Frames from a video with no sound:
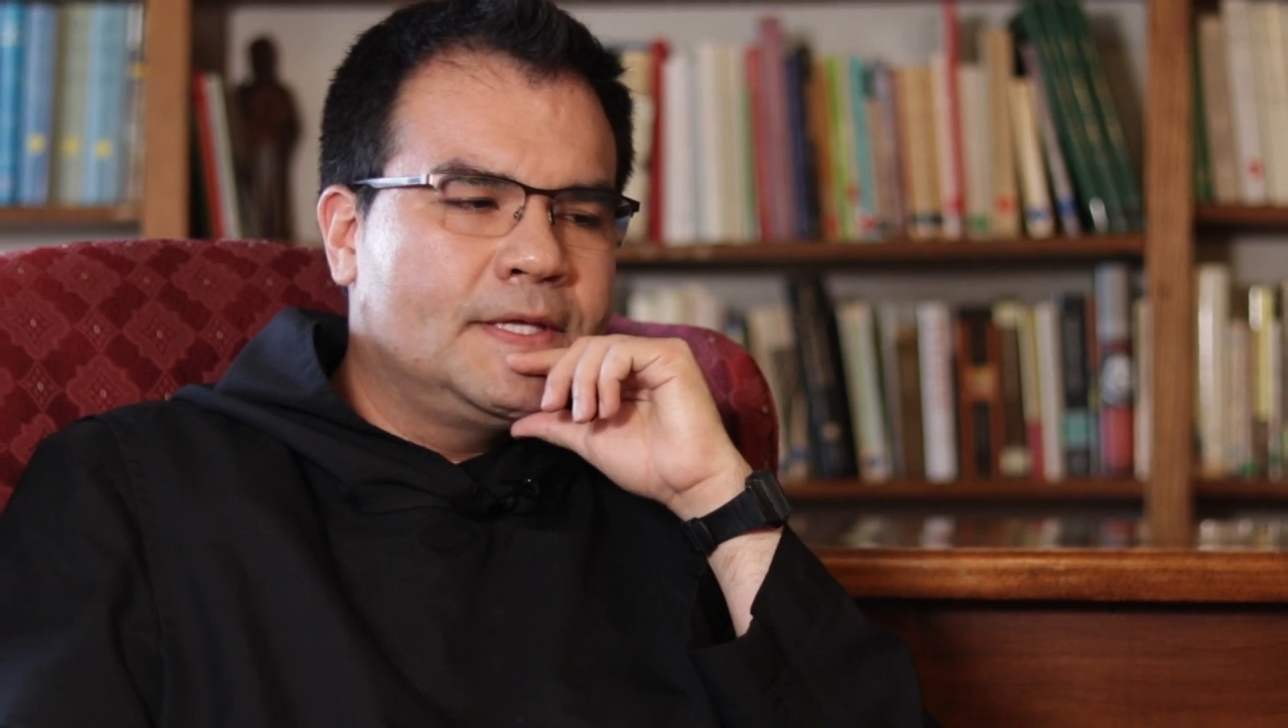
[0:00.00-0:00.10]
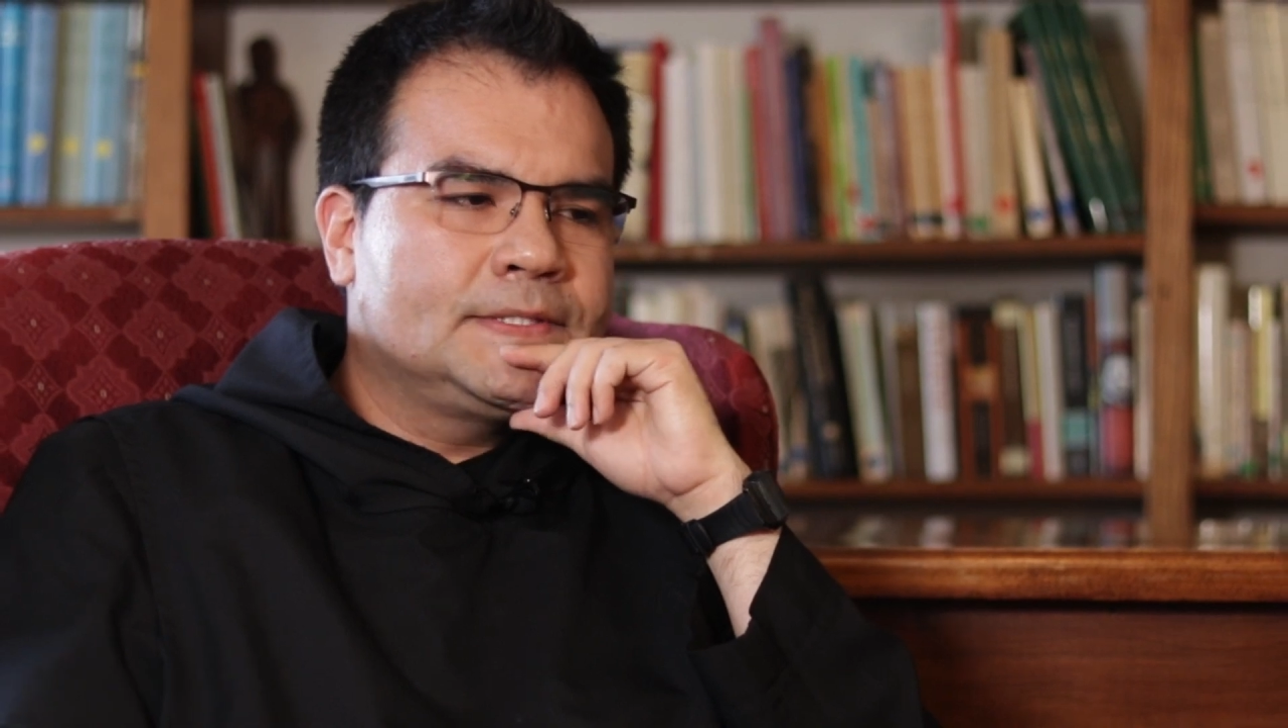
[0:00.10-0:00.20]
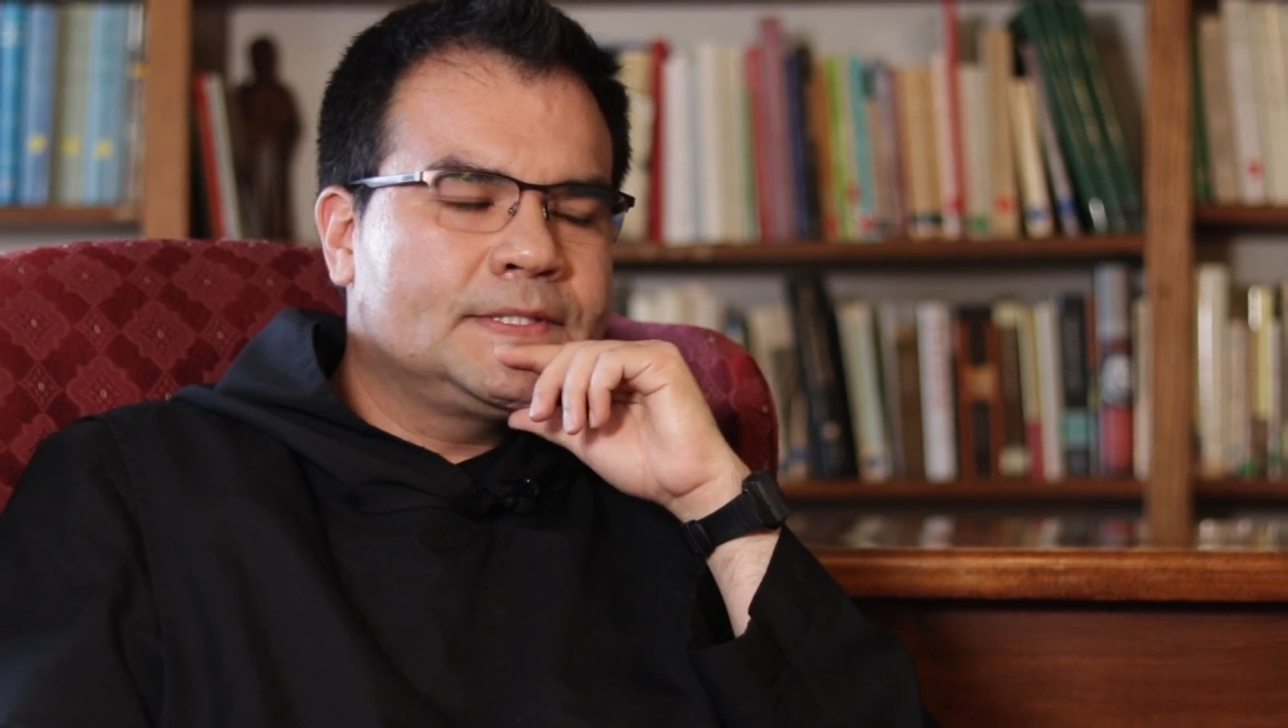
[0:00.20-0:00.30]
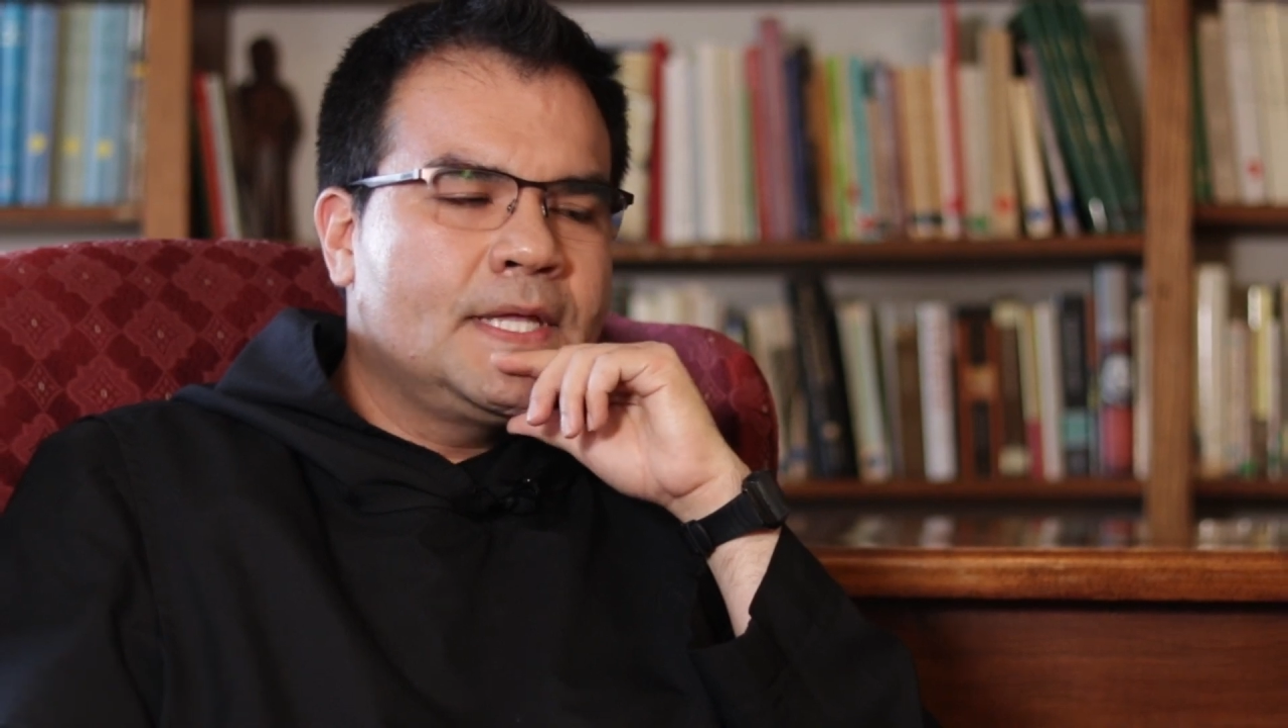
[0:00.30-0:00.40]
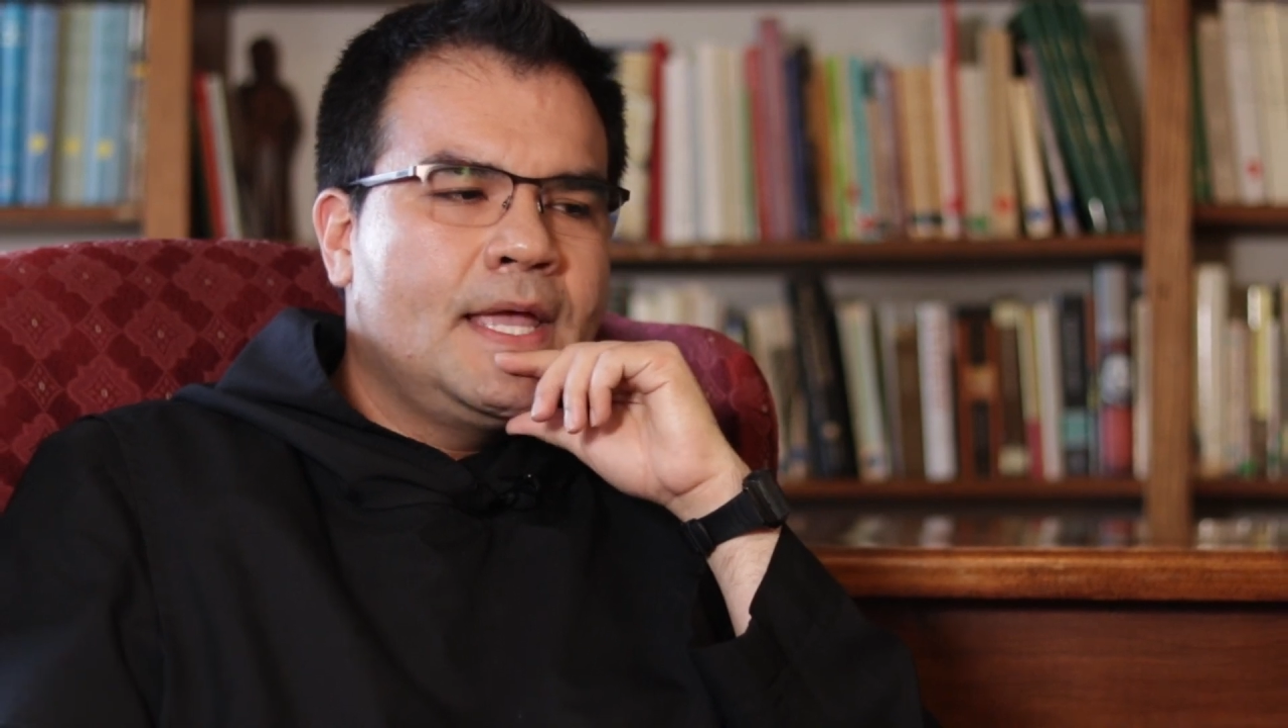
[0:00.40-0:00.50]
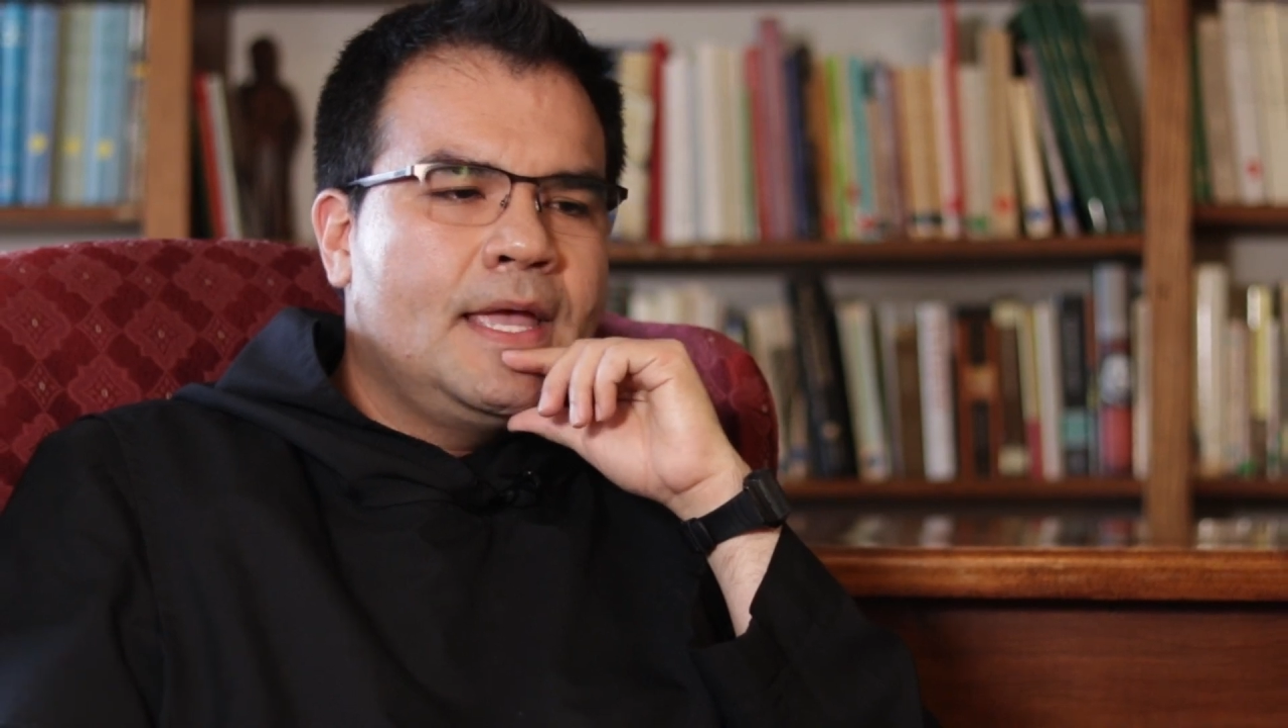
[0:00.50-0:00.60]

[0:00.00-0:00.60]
is